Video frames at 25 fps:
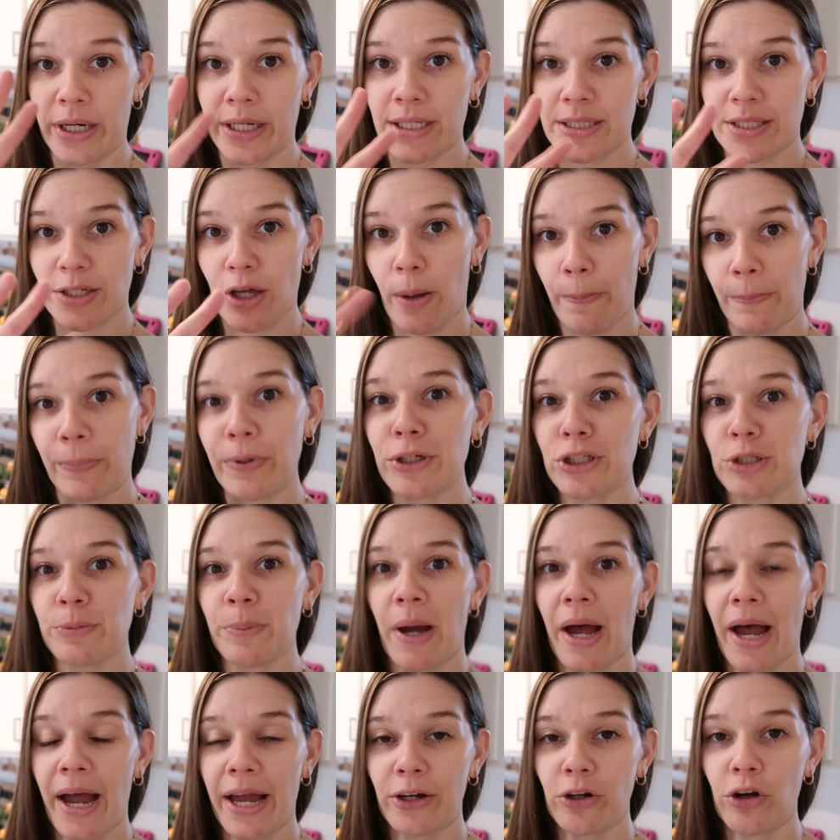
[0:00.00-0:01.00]
It is all pushed
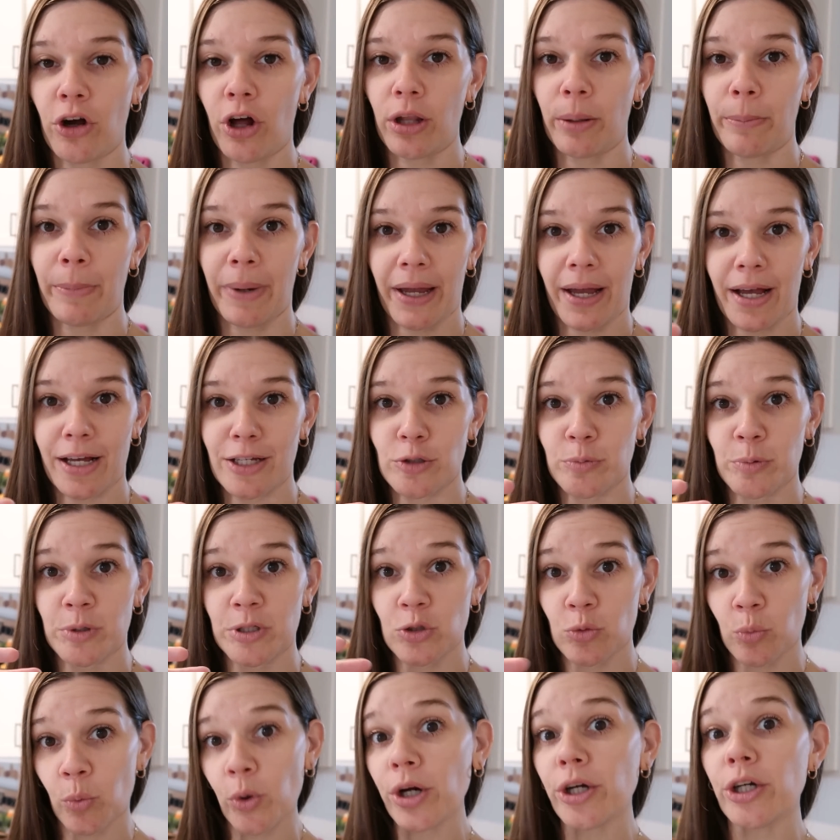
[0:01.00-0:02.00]
behind all of my
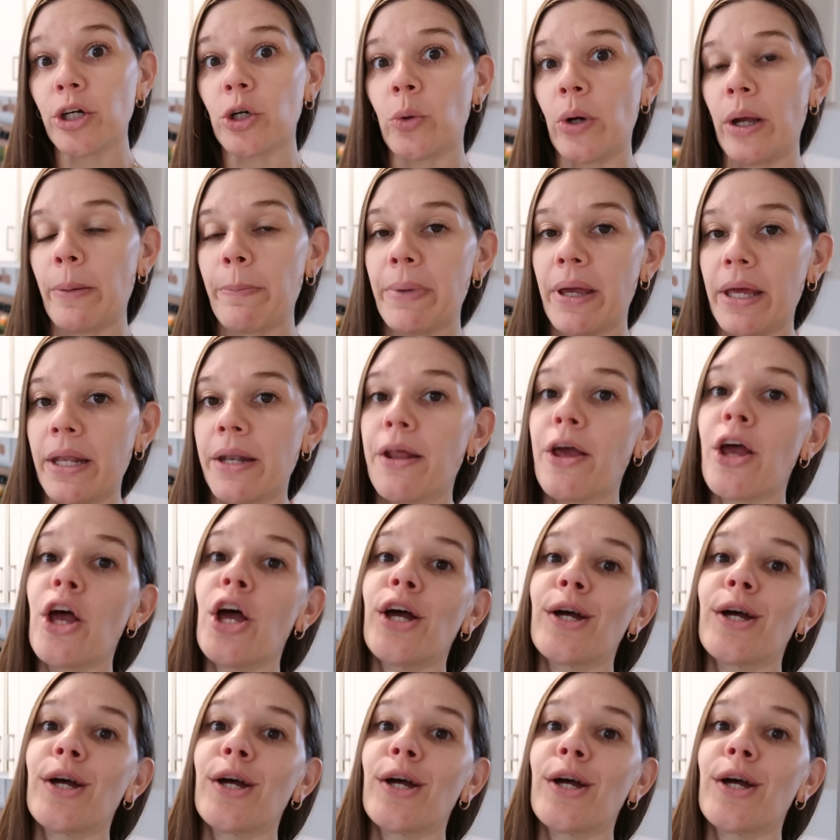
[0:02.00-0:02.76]
husband's work equipment.